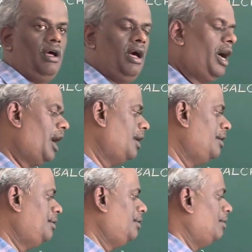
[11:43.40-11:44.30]

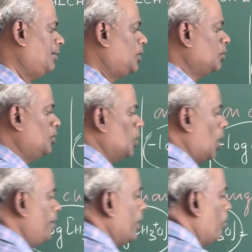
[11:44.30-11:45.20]
And to
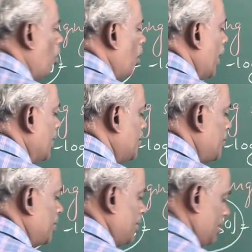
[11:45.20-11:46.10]
know the
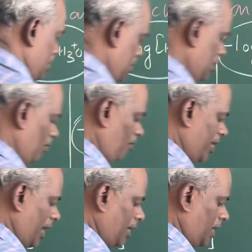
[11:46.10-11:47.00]
OH, we
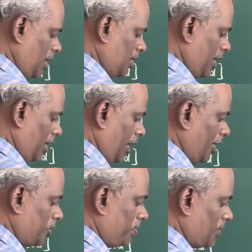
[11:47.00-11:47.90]
can take the
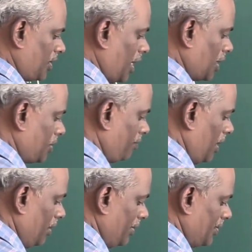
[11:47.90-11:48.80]
expression as
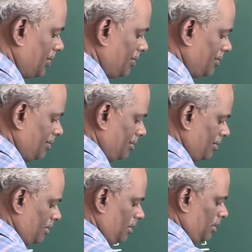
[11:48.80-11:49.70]
follows.
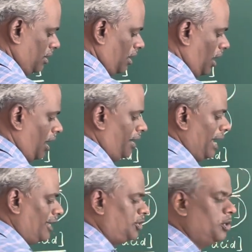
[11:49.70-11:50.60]
And
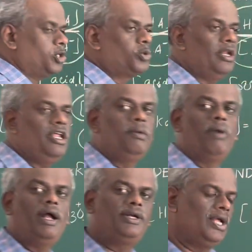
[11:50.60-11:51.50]
as usually,
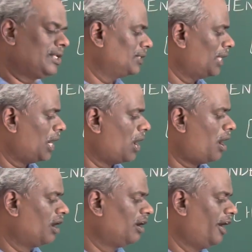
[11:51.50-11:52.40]
by taking the
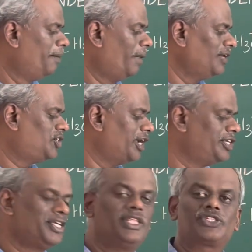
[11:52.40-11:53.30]
log and by
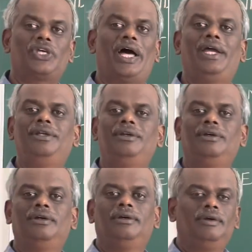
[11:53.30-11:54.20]
changing the sign,
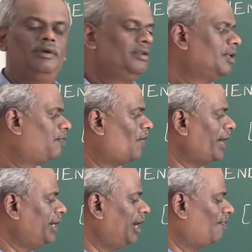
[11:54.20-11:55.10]
the
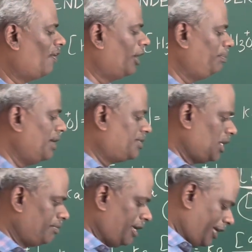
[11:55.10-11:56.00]
final format
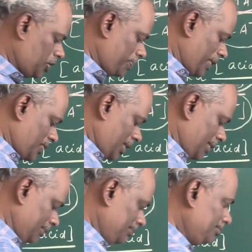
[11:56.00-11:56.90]
of the
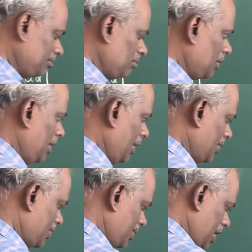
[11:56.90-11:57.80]
expression
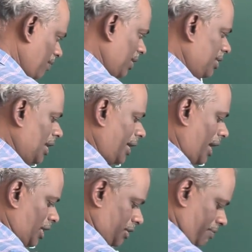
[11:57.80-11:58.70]
is given here
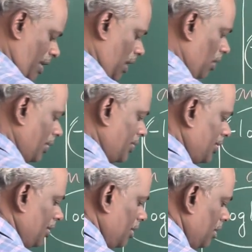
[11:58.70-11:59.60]
as follows.